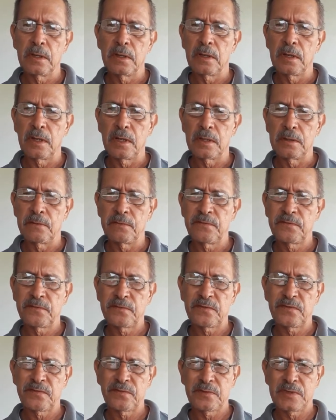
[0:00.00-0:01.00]
And
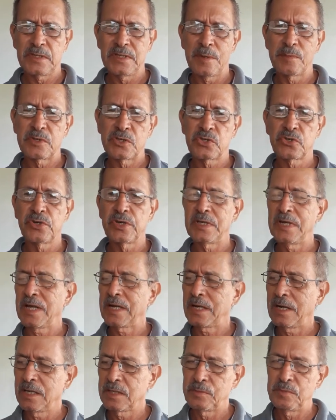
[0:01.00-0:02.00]
to demonstrate
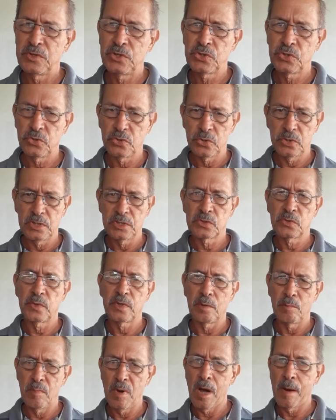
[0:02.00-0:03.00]
that, let me show you this with
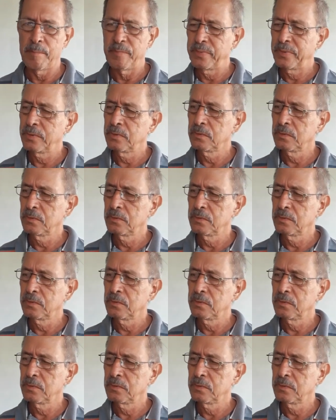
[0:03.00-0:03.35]
a mop.